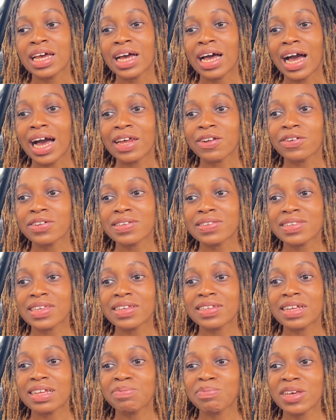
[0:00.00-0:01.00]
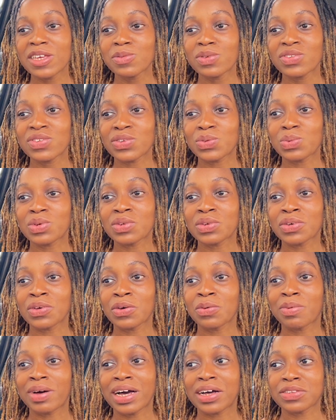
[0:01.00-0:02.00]
And honestly, it makes me just want to
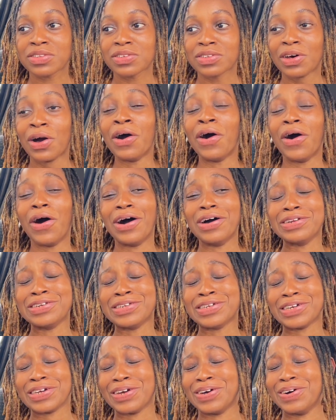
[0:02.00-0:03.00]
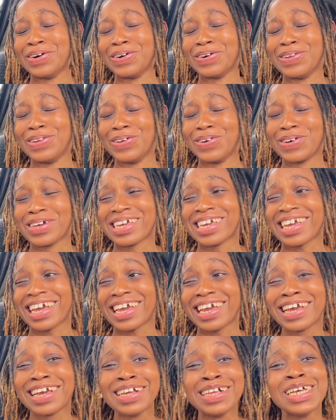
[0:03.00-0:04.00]
go back to audio,
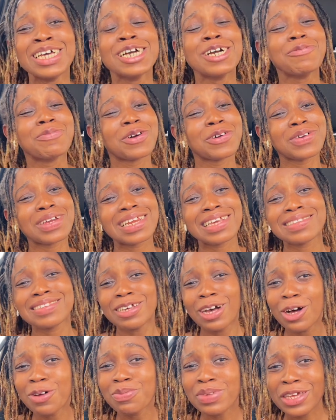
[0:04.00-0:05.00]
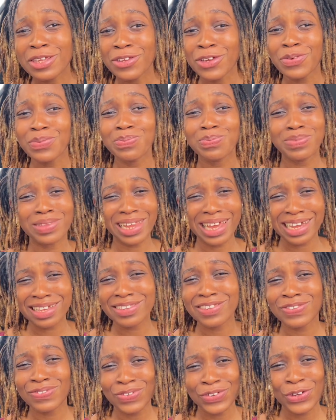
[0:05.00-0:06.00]
lucky. But really, tell me, do you like
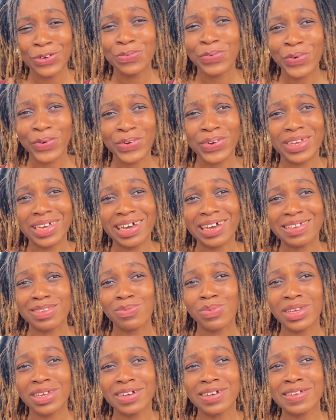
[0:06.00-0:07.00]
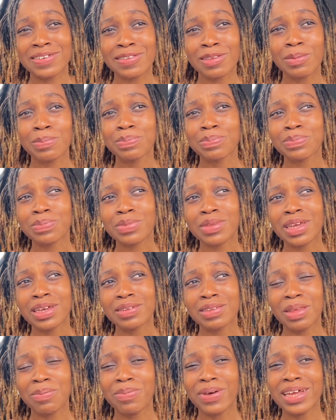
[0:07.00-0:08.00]
this video podcast? Because
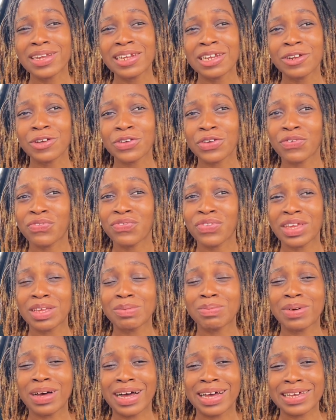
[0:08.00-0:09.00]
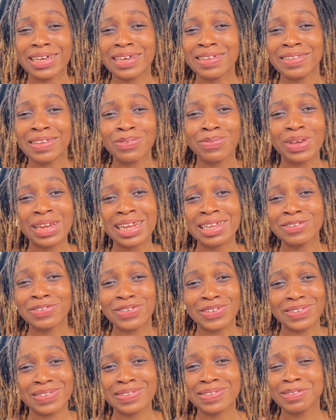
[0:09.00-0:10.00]
depending on your feedback, it really
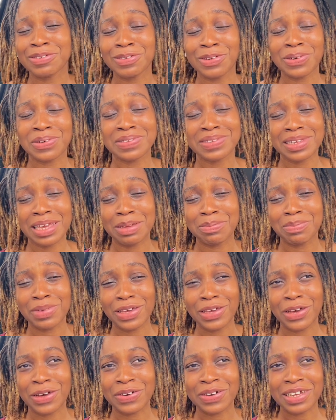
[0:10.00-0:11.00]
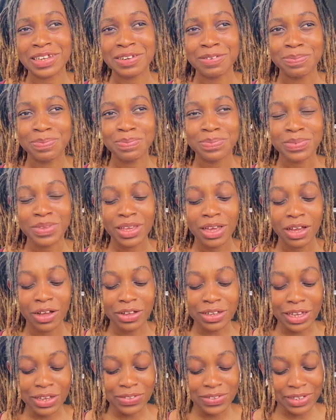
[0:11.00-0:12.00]
just does keep me going.
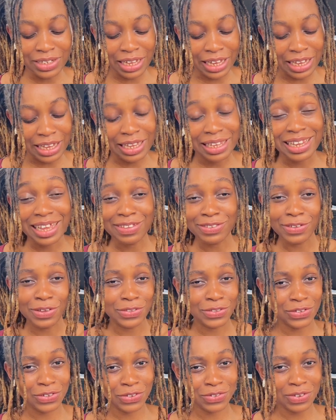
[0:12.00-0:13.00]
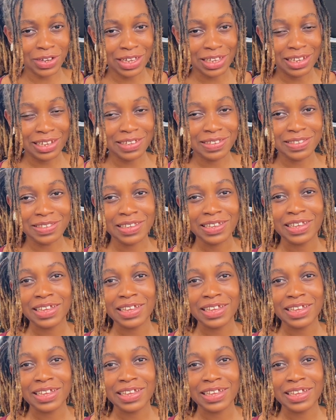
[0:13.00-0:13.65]
Okay, today, let's continue Reckless.